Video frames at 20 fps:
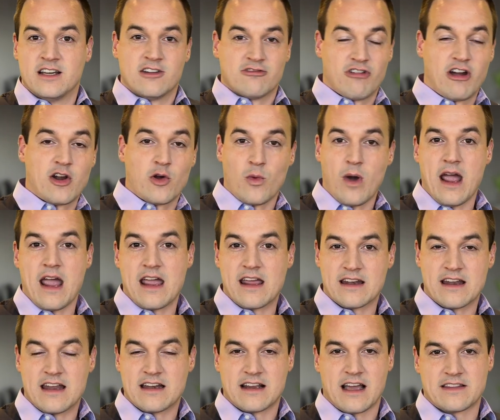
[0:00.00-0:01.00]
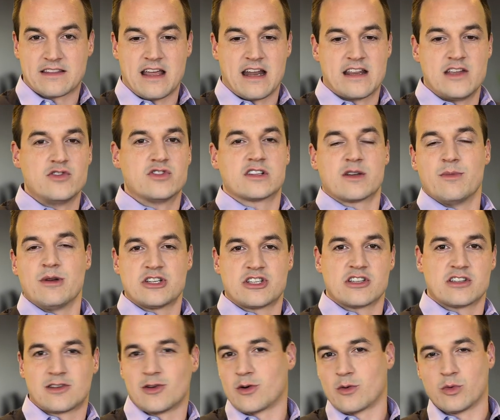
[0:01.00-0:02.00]
right away and got that huge
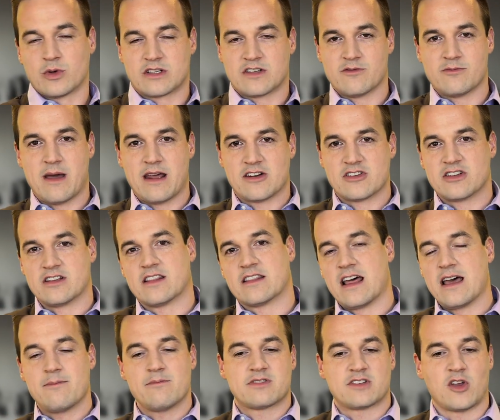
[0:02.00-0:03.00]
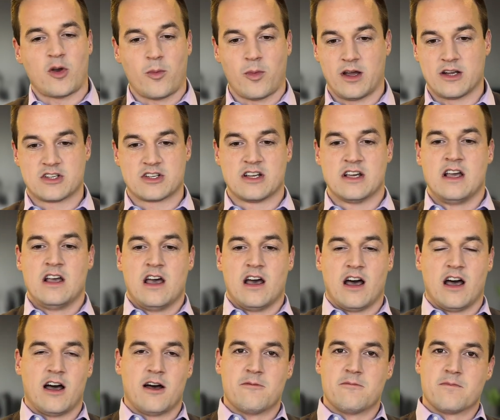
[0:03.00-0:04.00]
commission, so it wouldn't have mattered to them so much.
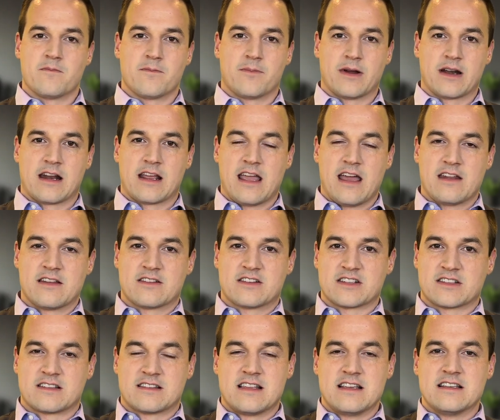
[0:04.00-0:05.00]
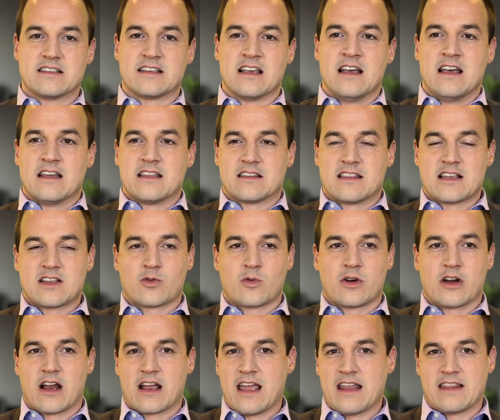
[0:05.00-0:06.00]
But again, just these things
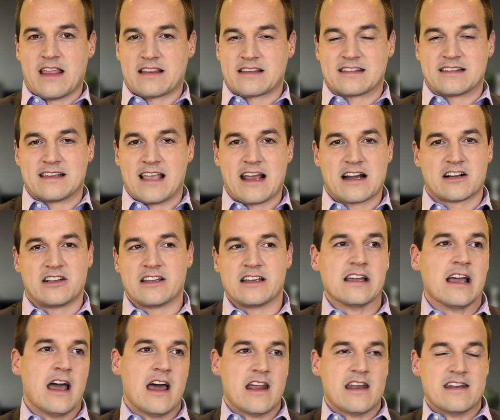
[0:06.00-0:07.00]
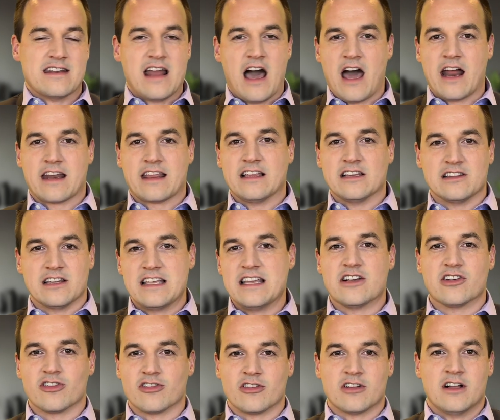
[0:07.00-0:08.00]
where, again, that's technically not
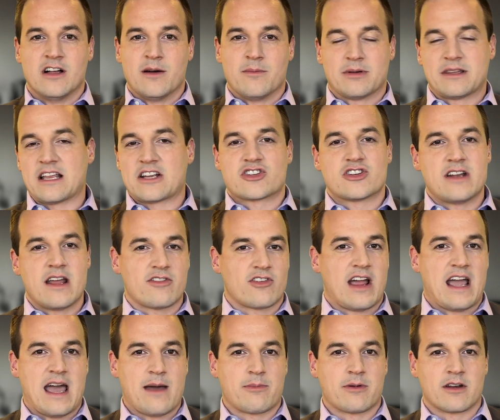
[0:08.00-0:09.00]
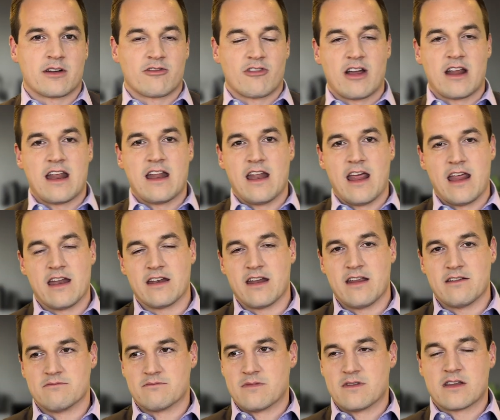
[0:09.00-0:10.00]
illegal, but that should never happen, right?
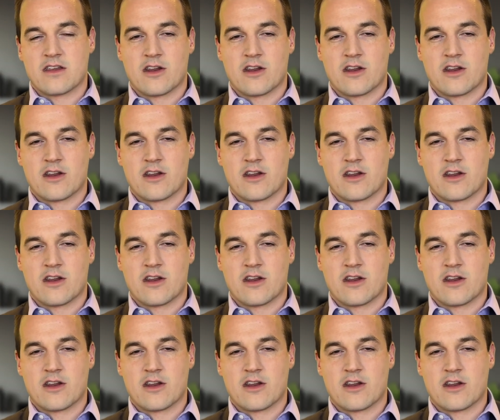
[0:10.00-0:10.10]
And